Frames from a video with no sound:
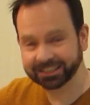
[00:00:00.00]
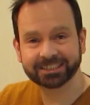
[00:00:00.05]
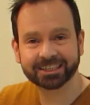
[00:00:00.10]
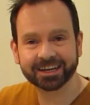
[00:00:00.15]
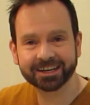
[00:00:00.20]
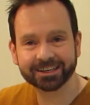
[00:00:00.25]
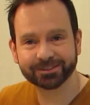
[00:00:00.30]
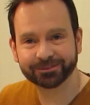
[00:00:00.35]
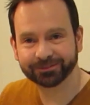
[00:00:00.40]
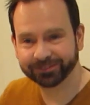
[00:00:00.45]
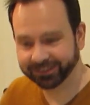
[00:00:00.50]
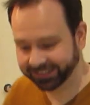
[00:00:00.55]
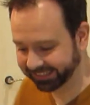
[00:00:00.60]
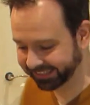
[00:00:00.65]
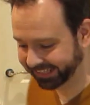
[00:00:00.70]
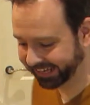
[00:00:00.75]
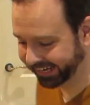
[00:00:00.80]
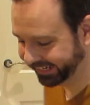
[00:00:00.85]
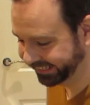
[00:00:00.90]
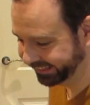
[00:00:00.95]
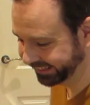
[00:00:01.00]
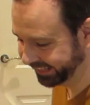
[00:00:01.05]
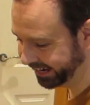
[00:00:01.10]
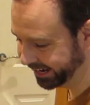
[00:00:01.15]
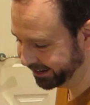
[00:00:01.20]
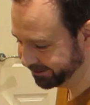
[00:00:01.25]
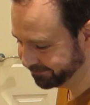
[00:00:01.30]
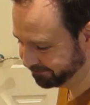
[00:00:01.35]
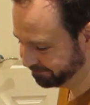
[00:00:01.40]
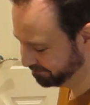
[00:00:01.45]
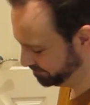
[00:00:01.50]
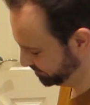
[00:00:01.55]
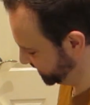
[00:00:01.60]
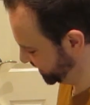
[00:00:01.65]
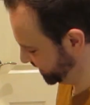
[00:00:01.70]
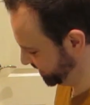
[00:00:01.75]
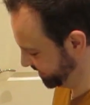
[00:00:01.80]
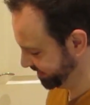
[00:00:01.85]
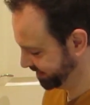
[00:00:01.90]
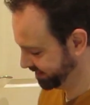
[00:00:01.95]
just fitting that in there.
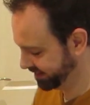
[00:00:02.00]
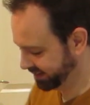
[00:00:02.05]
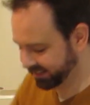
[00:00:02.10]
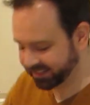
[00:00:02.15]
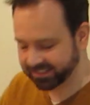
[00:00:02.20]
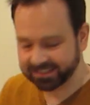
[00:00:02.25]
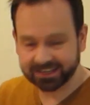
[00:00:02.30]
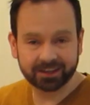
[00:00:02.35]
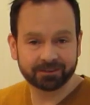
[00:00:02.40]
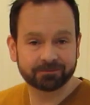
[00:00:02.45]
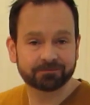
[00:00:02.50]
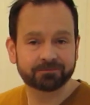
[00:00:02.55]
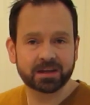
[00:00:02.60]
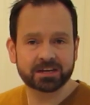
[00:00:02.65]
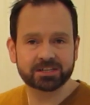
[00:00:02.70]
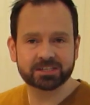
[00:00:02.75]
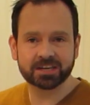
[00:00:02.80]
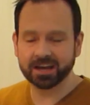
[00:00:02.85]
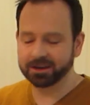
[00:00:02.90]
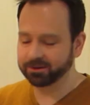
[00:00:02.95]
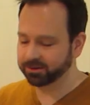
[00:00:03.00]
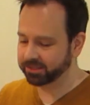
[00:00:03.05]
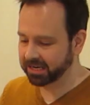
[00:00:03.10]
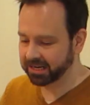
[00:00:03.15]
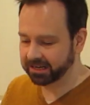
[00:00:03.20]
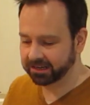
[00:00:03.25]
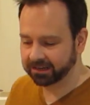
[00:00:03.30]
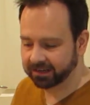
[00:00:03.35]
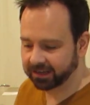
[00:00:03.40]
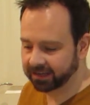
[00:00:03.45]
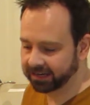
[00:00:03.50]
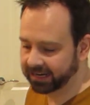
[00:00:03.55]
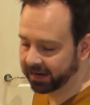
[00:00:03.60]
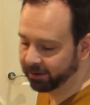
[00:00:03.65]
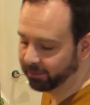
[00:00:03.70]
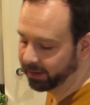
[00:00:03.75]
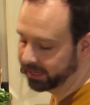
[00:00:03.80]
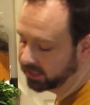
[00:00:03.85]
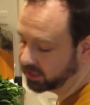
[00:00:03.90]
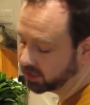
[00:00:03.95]
So veg goes in, and
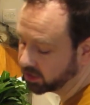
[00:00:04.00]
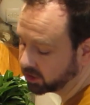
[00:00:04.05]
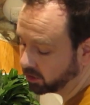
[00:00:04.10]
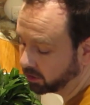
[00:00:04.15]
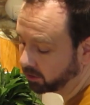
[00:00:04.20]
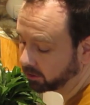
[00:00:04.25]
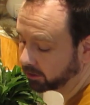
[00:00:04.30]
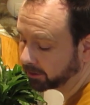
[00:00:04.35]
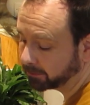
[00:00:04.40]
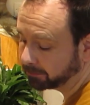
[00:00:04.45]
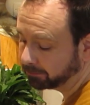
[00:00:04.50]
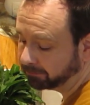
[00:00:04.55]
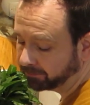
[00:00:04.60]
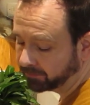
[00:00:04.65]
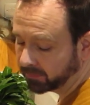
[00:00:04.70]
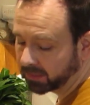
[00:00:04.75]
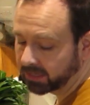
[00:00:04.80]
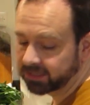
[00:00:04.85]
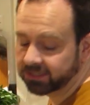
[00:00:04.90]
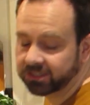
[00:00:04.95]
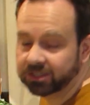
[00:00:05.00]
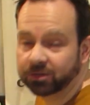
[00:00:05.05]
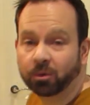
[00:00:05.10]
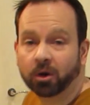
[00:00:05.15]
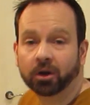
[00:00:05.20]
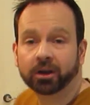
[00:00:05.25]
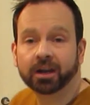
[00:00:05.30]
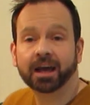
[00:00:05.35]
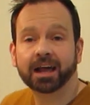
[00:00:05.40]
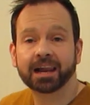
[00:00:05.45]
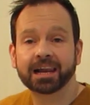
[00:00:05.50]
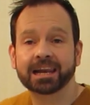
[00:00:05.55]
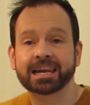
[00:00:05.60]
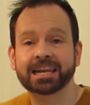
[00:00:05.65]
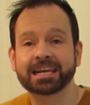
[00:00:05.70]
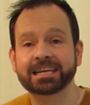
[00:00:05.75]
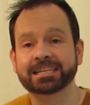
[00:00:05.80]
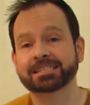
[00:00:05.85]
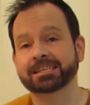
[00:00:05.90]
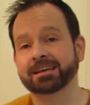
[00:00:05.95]
now add your stock. So you want a
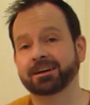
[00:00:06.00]
litre